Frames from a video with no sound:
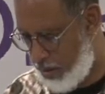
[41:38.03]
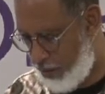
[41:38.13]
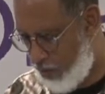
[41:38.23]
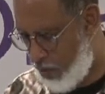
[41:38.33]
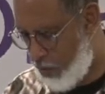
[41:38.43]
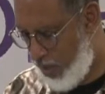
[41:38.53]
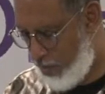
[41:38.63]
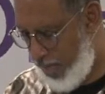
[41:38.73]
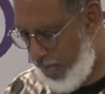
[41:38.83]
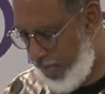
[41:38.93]
For
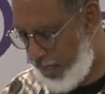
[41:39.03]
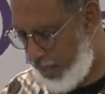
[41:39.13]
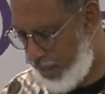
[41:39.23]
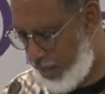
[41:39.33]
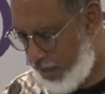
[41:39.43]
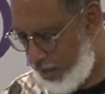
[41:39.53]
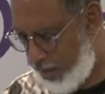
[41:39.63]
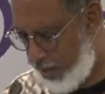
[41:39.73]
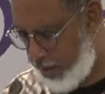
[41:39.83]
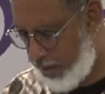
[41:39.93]
one man,
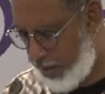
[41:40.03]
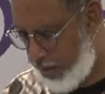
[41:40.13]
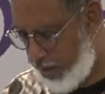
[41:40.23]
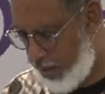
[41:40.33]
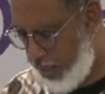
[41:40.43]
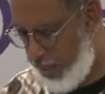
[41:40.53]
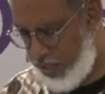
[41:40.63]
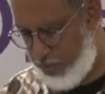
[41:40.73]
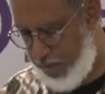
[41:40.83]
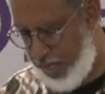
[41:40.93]
he
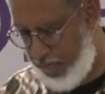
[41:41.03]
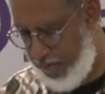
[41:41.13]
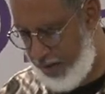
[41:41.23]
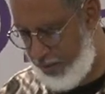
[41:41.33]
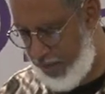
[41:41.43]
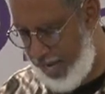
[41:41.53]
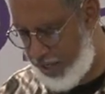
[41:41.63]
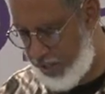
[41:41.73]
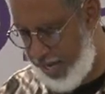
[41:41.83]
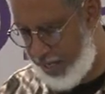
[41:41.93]
has made every
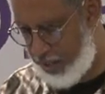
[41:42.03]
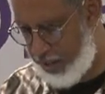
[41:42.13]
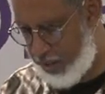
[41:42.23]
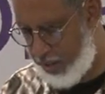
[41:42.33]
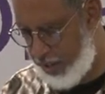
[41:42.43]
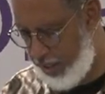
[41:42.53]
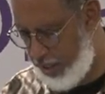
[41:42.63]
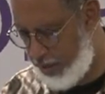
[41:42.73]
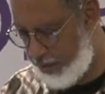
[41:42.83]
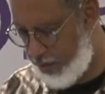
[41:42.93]
nationality to
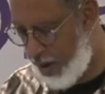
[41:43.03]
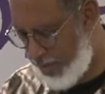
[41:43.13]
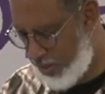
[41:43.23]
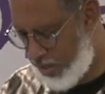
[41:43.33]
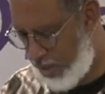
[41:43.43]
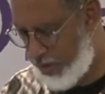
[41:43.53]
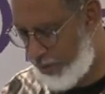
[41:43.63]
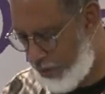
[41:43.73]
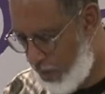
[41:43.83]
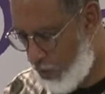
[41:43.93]
live, I mean, sorry,
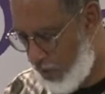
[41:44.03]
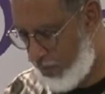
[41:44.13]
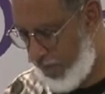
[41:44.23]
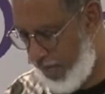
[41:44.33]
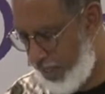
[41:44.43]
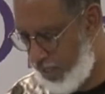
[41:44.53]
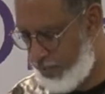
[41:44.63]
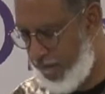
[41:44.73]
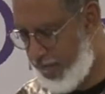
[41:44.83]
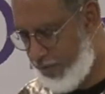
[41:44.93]
from one man, he has
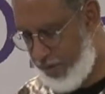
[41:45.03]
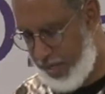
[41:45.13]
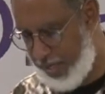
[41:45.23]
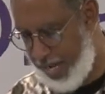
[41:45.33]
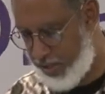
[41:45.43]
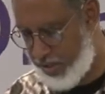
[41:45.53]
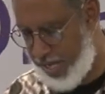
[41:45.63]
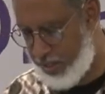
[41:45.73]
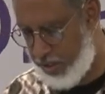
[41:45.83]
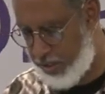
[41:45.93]
made every
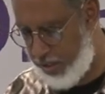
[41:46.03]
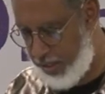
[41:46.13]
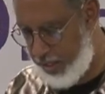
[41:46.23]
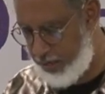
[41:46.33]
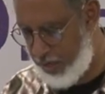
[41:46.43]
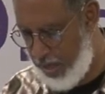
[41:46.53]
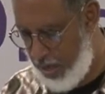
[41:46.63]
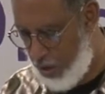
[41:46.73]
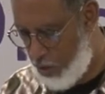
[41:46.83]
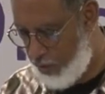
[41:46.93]
nationality to live
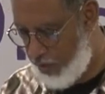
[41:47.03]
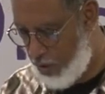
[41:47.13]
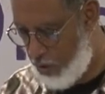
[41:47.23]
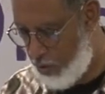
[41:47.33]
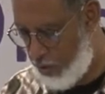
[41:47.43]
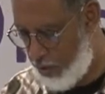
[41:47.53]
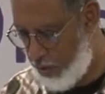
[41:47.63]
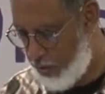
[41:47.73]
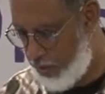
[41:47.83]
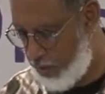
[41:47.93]
over the whole
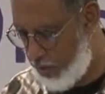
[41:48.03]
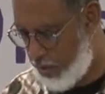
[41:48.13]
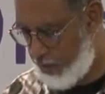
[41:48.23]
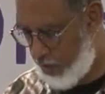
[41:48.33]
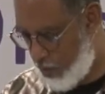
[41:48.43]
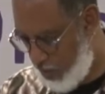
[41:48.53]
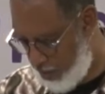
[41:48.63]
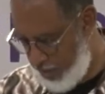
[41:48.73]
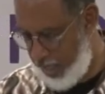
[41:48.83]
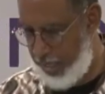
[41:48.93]
earth. From
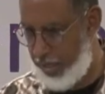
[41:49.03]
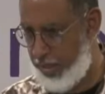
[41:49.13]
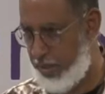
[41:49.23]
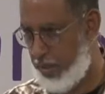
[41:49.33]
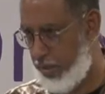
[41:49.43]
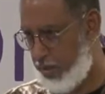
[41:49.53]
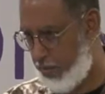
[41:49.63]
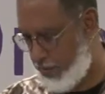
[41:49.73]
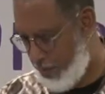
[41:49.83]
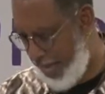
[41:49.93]
one man, from